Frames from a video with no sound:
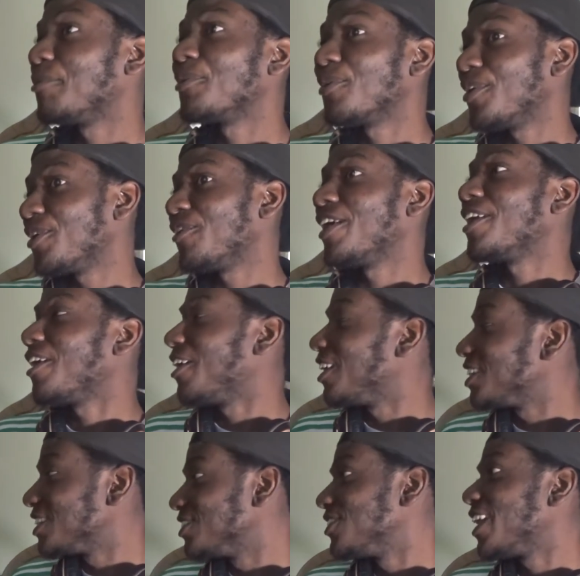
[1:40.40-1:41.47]
Right now,
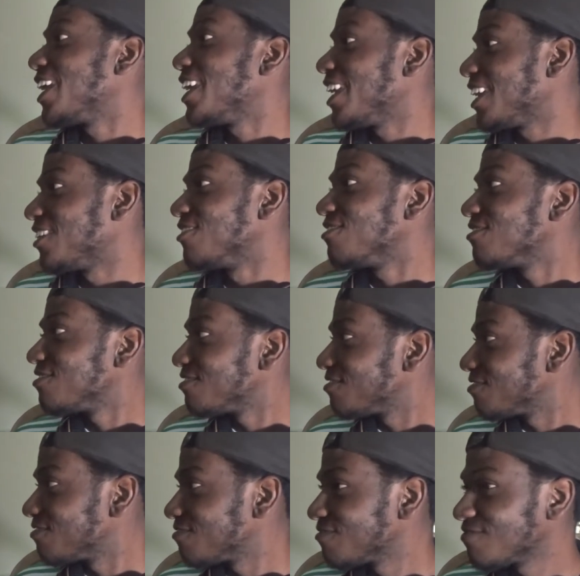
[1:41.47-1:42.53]
I'll do that later.
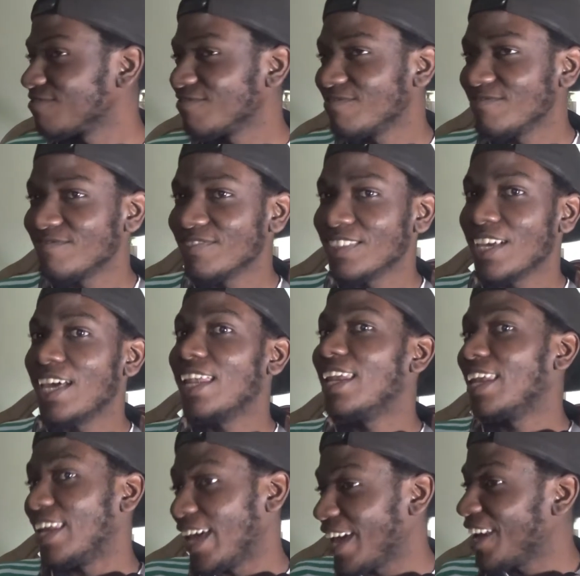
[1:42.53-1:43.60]
Okay.
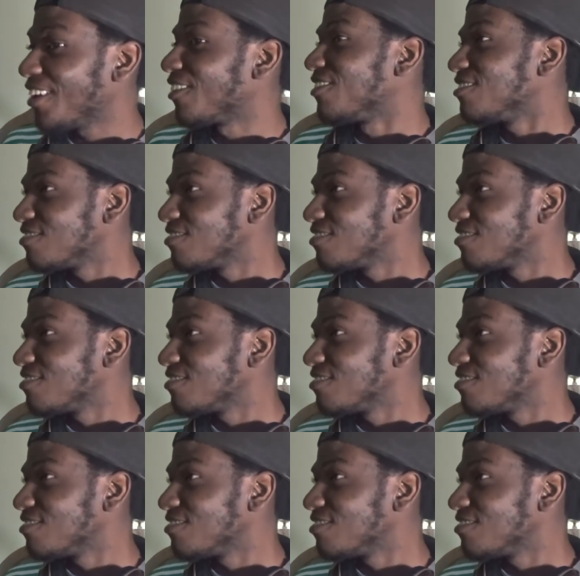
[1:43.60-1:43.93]
Later.